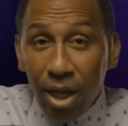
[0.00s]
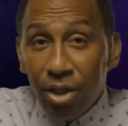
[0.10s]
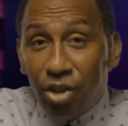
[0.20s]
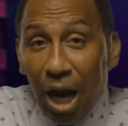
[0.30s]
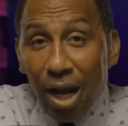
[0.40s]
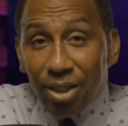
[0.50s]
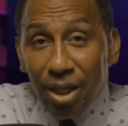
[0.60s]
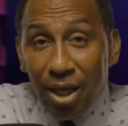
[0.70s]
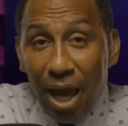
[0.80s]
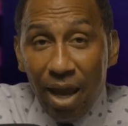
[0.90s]

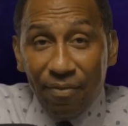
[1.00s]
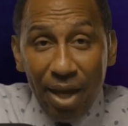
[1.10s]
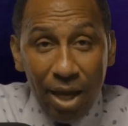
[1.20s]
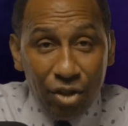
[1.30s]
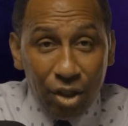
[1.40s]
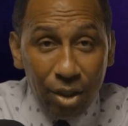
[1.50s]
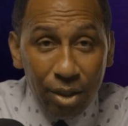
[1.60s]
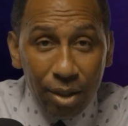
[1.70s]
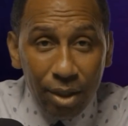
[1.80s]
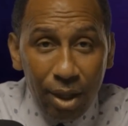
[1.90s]
Johnson Aviation.
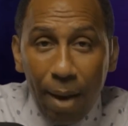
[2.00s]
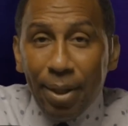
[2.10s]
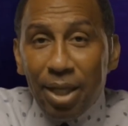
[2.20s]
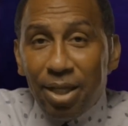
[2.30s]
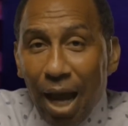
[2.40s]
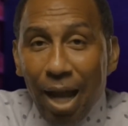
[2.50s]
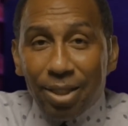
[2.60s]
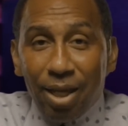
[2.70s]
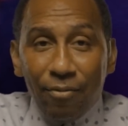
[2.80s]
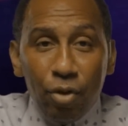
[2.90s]
How many yachts
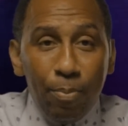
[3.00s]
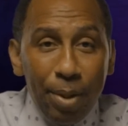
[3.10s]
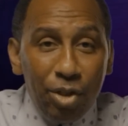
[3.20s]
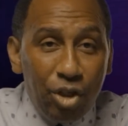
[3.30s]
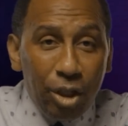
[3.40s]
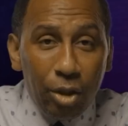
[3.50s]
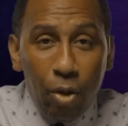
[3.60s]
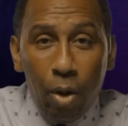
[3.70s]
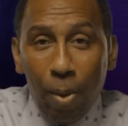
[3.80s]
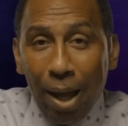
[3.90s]
have you been chilling
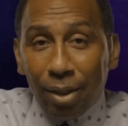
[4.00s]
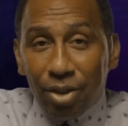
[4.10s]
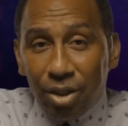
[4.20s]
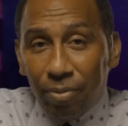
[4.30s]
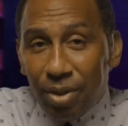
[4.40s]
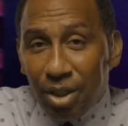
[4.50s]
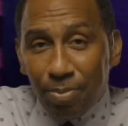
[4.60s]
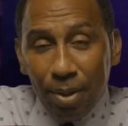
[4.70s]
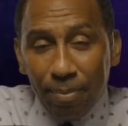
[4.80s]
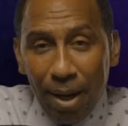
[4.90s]
on while the series has
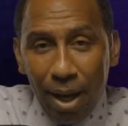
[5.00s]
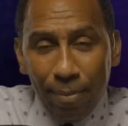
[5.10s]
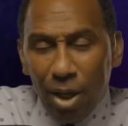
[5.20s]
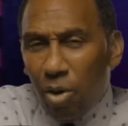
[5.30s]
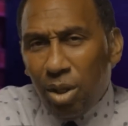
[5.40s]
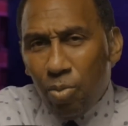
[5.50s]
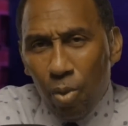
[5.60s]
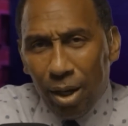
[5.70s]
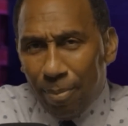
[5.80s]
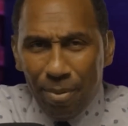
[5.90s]
been in Miami? Only
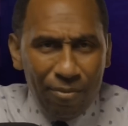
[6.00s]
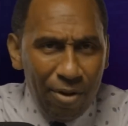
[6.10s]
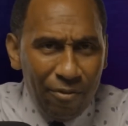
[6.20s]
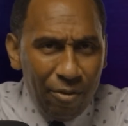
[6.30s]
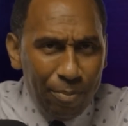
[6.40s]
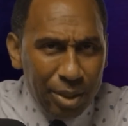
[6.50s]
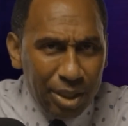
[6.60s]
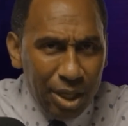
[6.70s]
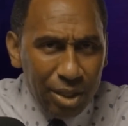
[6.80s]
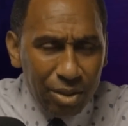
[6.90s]
one. I've been very, very busy,
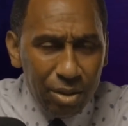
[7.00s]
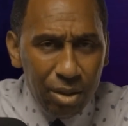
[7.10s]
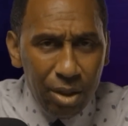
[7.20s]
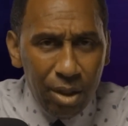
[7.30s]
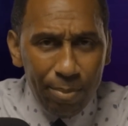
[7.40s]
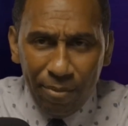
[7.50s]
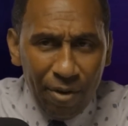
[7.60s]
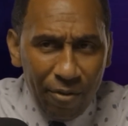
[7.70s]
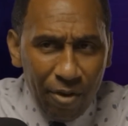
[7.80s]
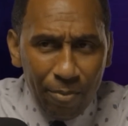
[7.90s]
Johnson. Been
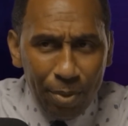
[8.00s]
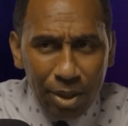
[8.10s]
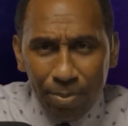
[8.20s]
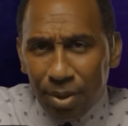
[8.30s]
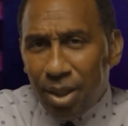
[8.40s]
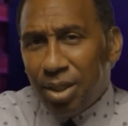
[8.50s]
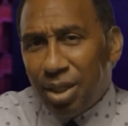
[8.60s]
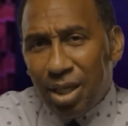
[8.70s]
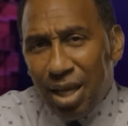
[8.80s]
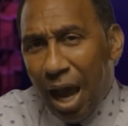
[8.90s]
very, very busy. But there's a
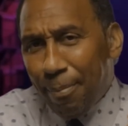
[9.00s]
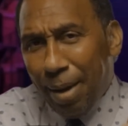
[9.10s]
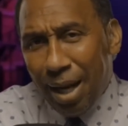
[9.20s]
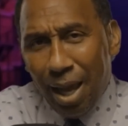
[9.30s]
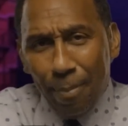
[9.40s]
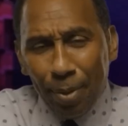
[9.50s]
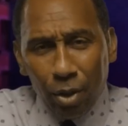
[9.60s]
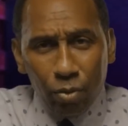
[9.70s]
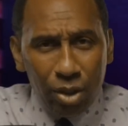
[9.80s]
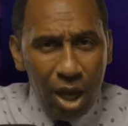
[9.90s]
yacht by the Epic
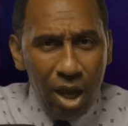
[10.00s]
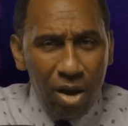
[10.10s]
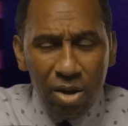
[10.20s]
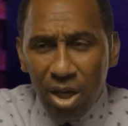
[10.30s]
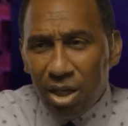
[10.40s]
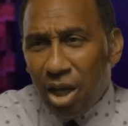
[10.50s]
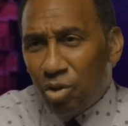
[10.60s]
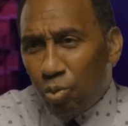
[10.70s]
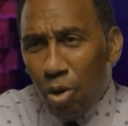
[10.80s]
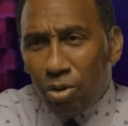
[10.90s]
Hotel that's
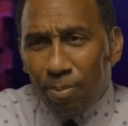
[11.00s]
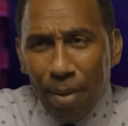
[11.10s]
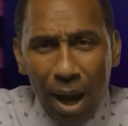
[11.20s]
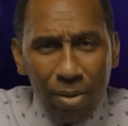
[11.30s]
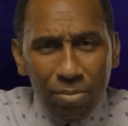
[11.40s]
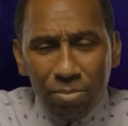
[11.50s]
worth about